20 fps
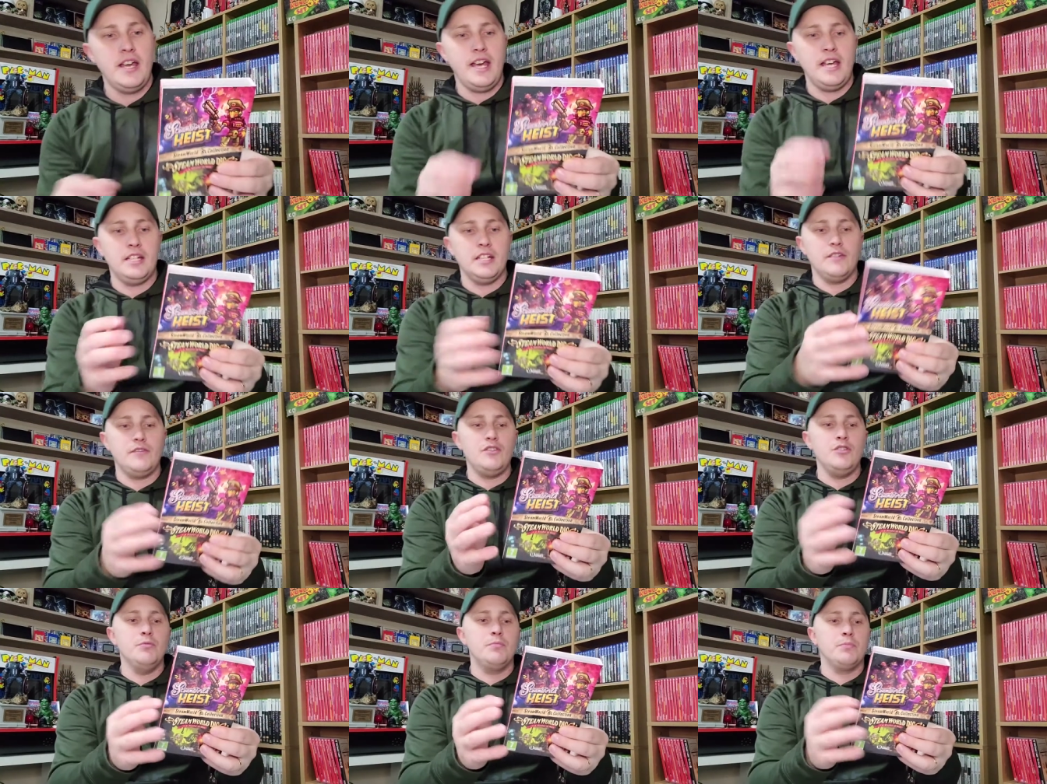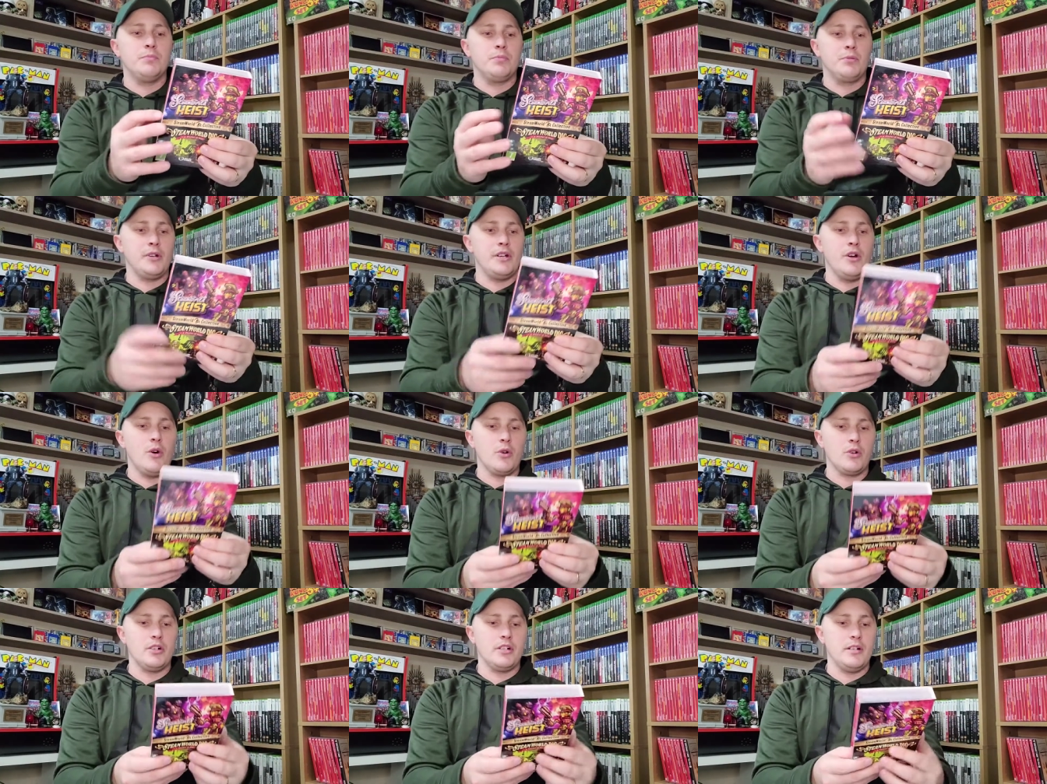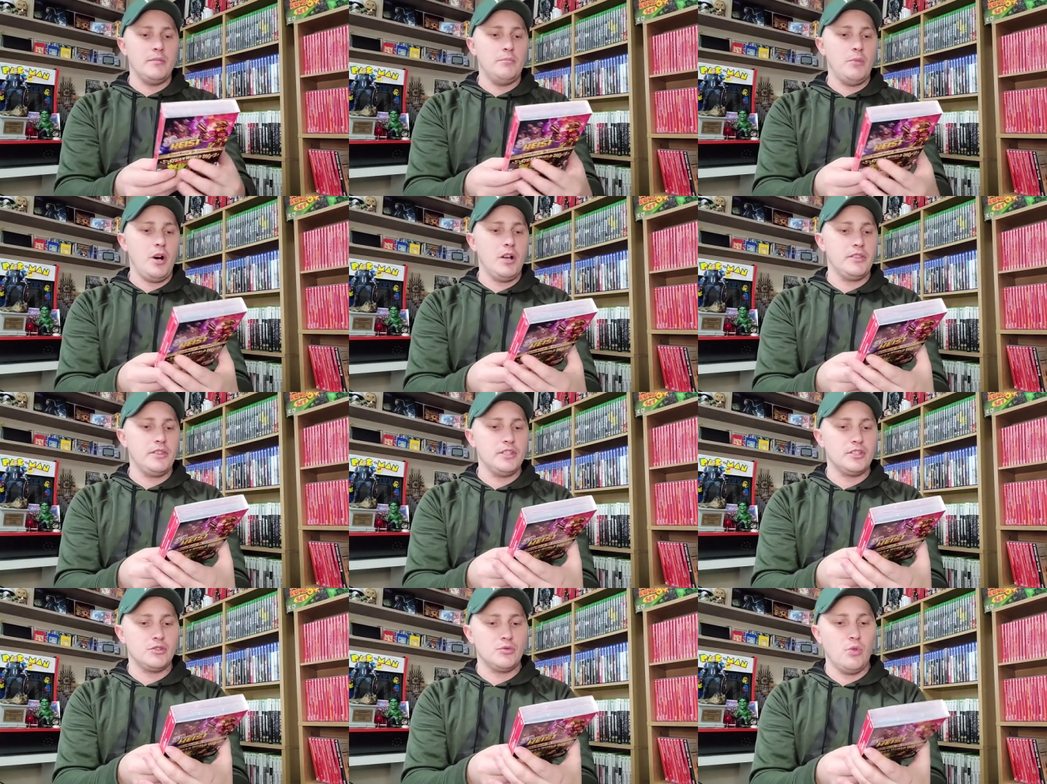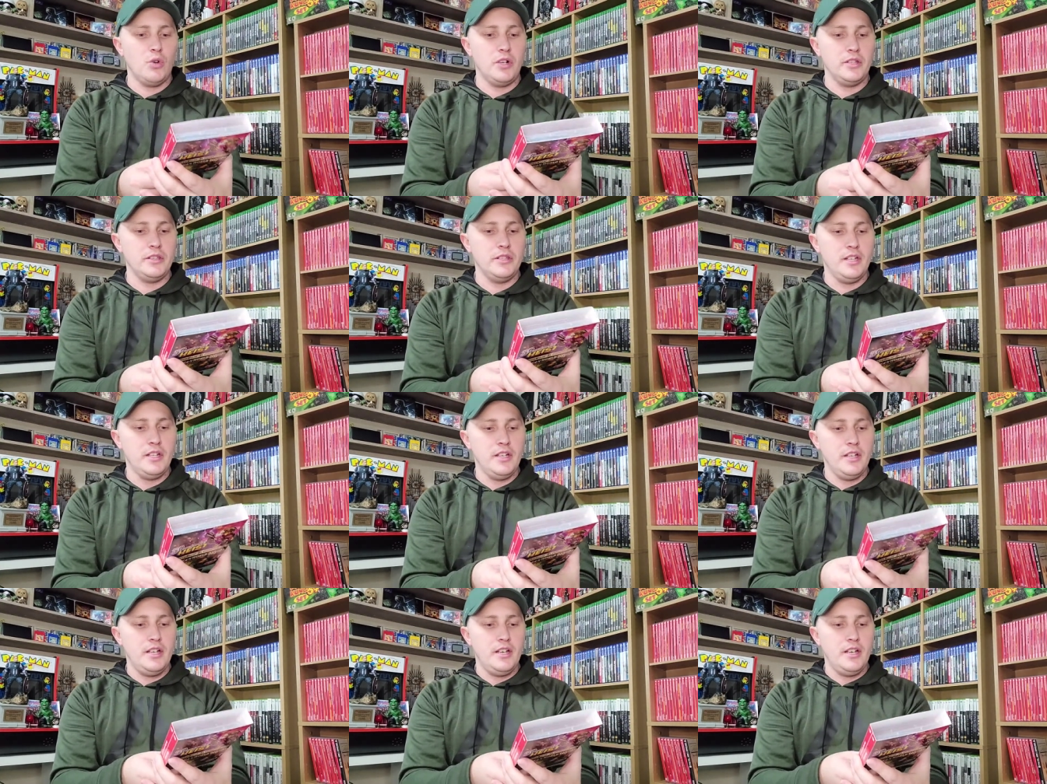and if you pre-ordered and bought this one,